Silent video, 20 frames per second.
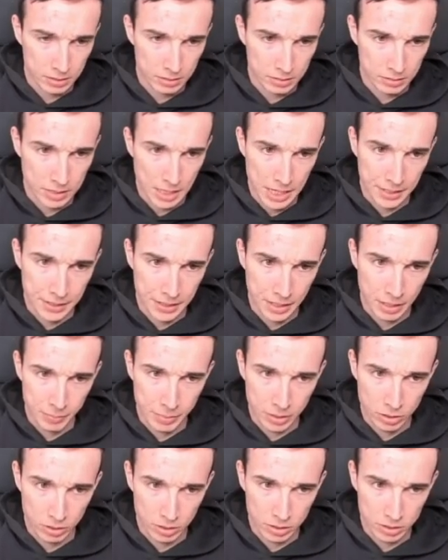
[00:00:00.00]
taking
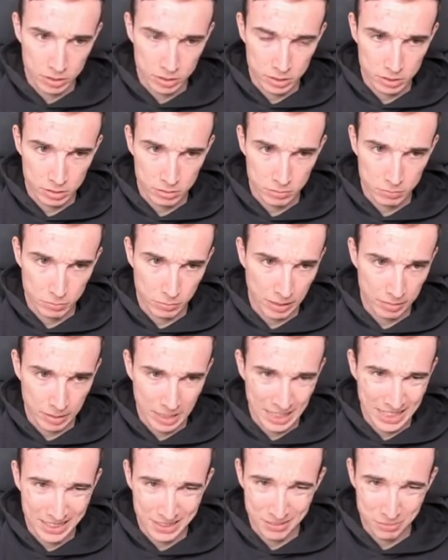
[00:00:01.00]
because once
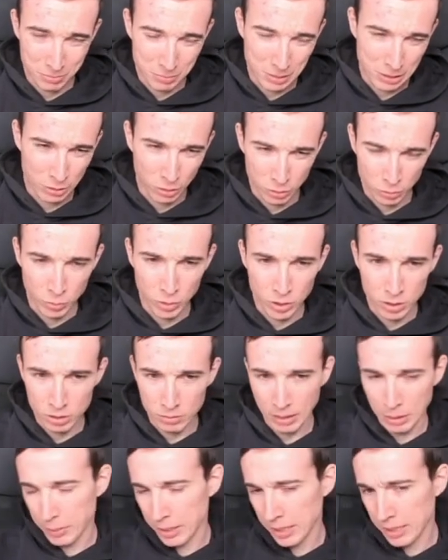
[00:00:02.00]
again we don't want
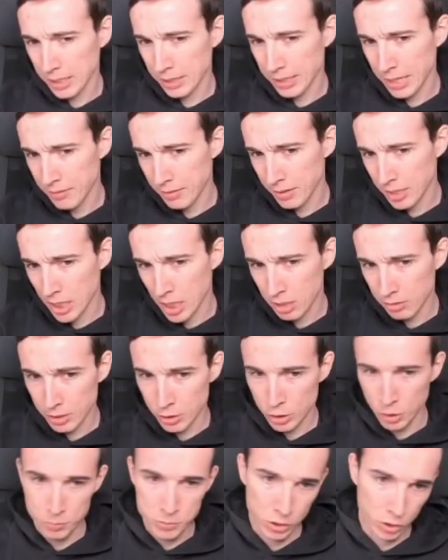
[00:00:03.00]
like we are not having a
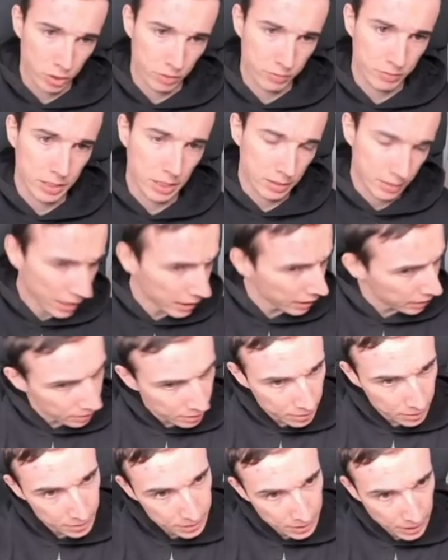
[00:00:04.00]
clear object of the attack
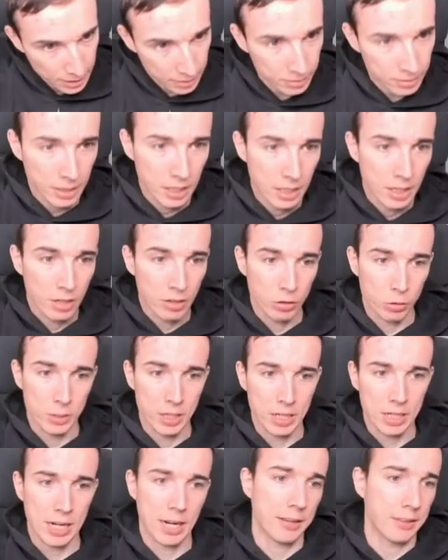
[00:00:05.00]
yet so we
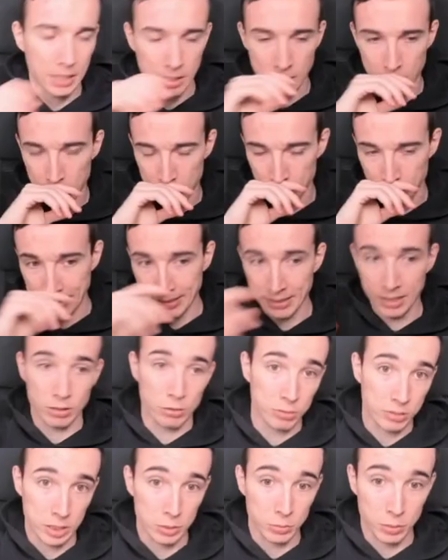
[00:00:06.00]
are kind of waiting to
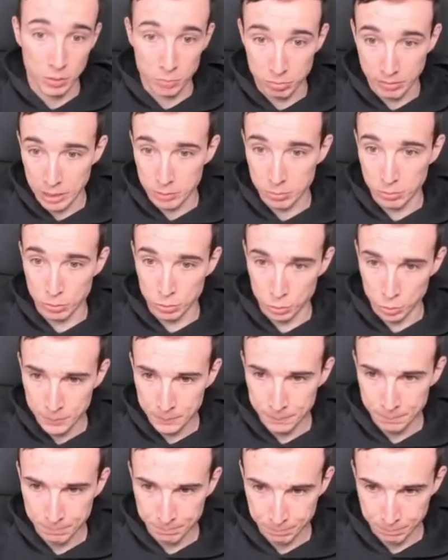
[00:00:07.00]
see what black will
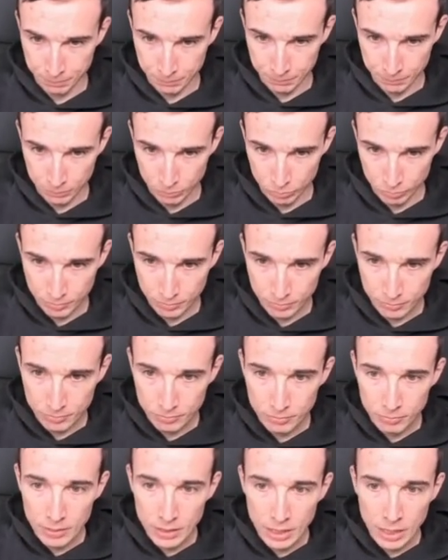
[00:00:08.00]
do
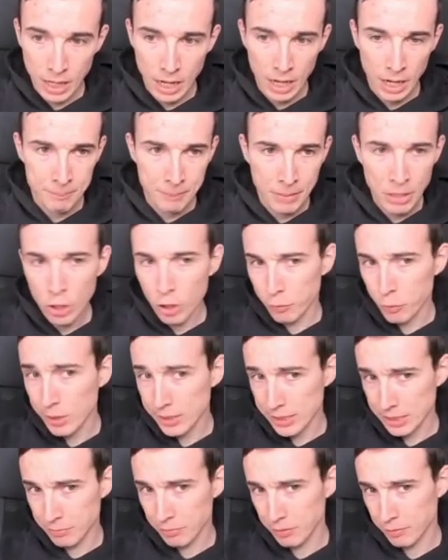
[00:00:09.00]
um, of
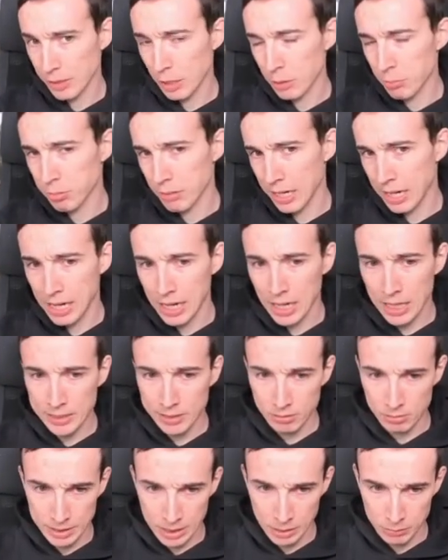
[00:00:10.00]
course if now black
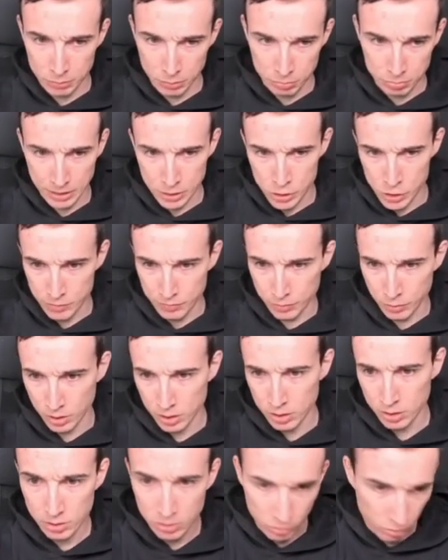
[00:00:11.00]
castles then we'll play g4
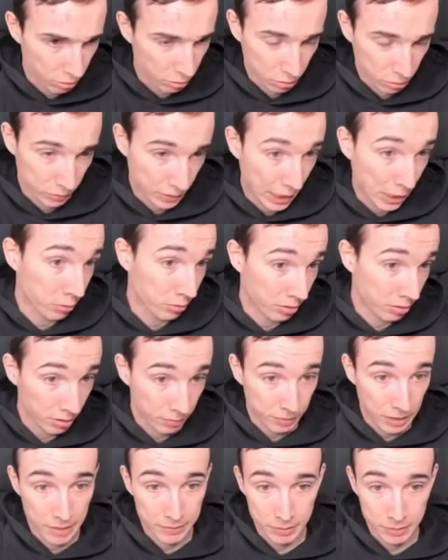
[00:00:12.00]
or, or take on
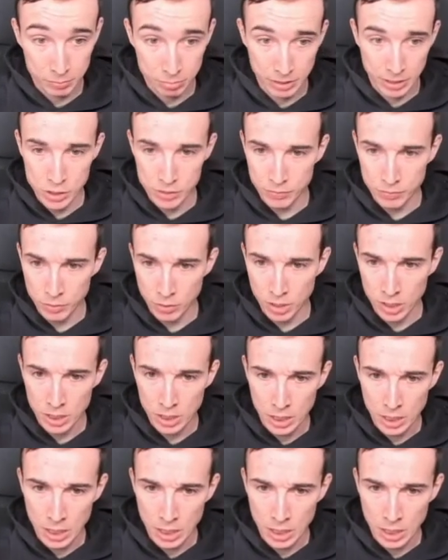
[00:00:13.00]
c5 and play g4